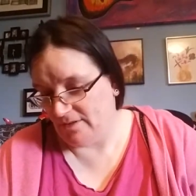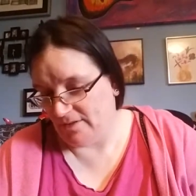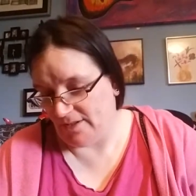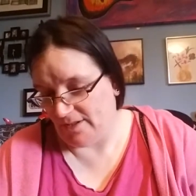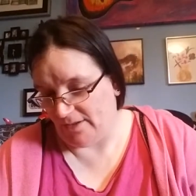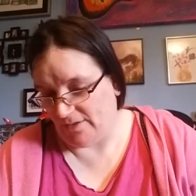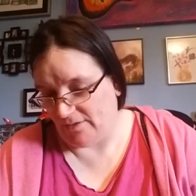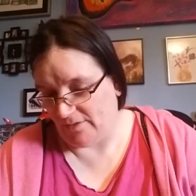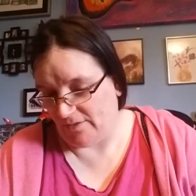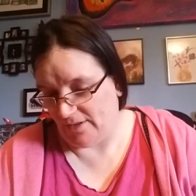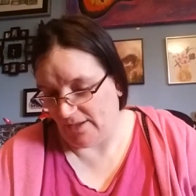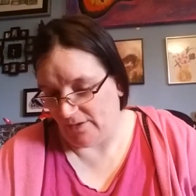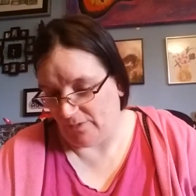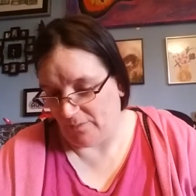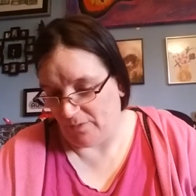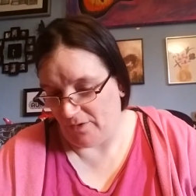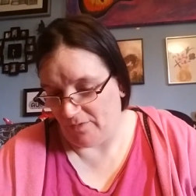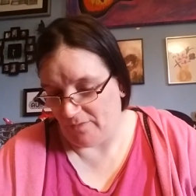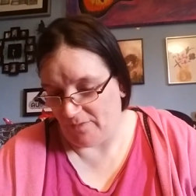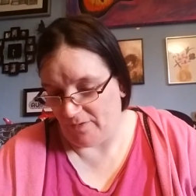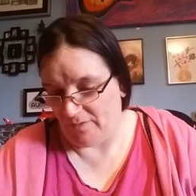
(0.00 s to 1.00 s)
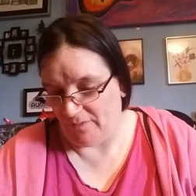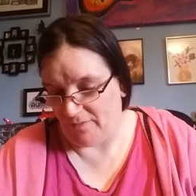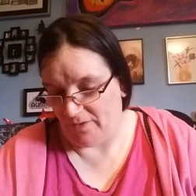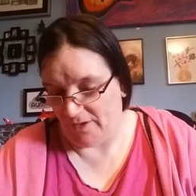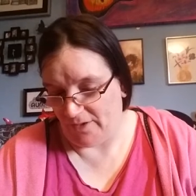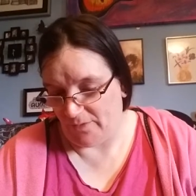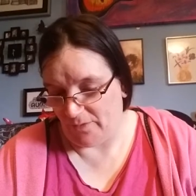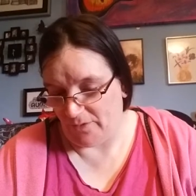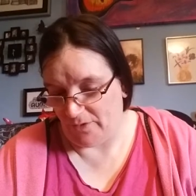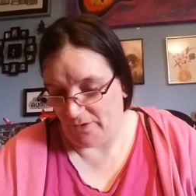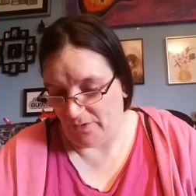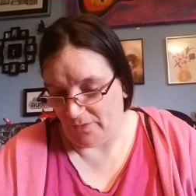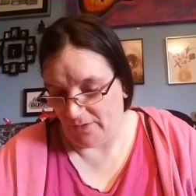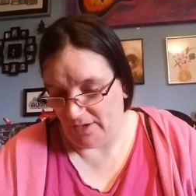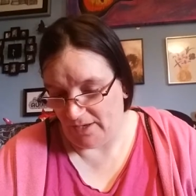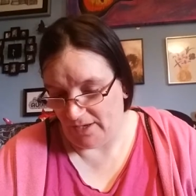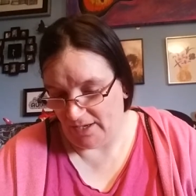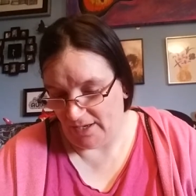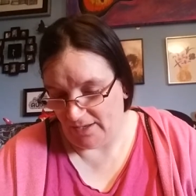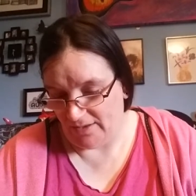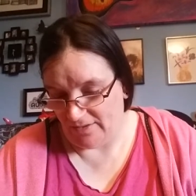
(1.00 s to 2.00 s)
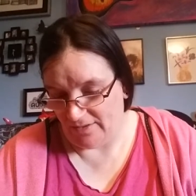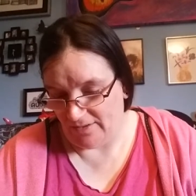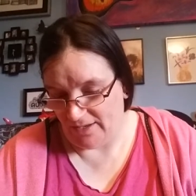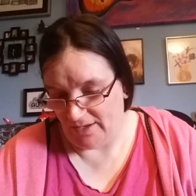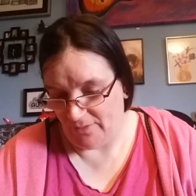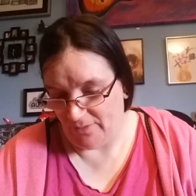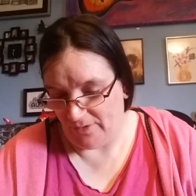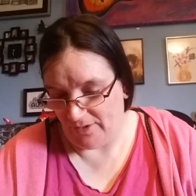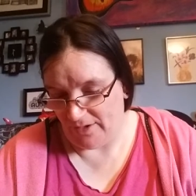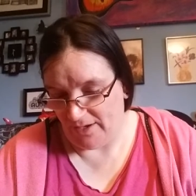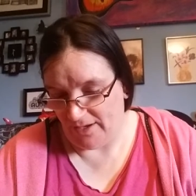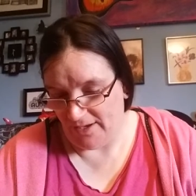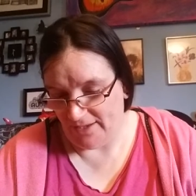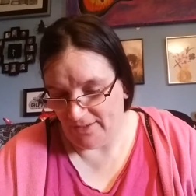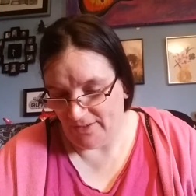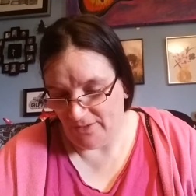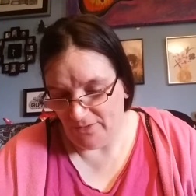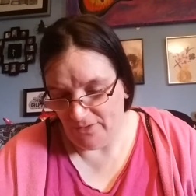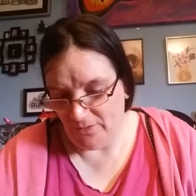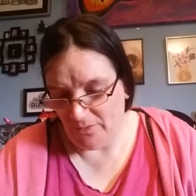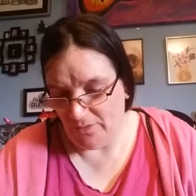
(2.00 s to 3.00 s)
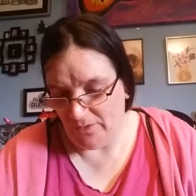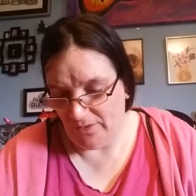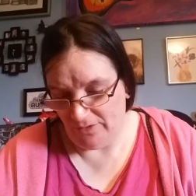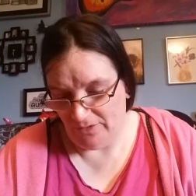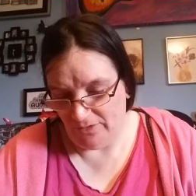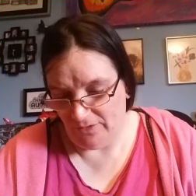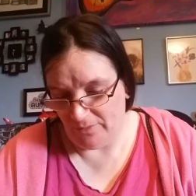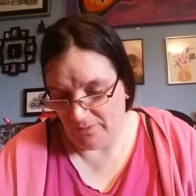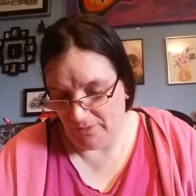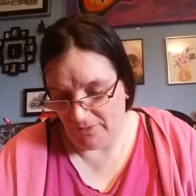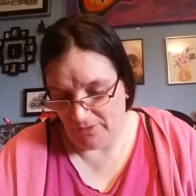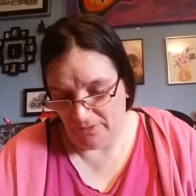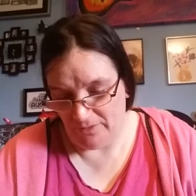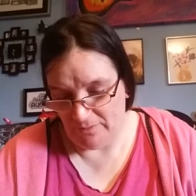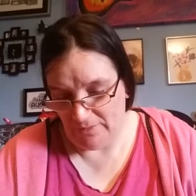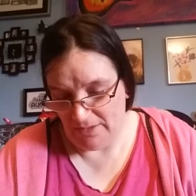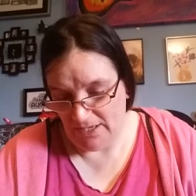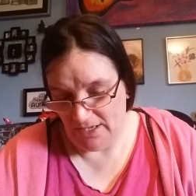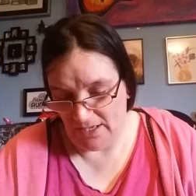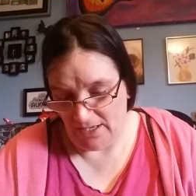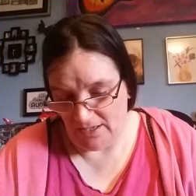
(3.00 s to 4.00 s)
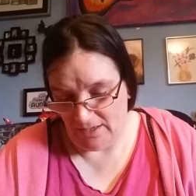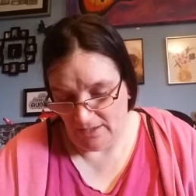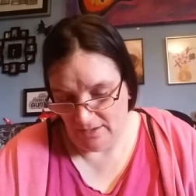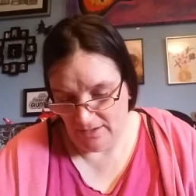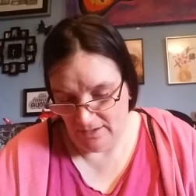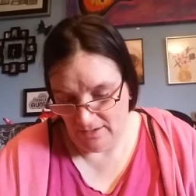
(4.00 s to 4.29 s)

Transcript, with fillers: That is, that's perfectly fine. I won't hold it against anyone. And I don't know what this is supposed to be.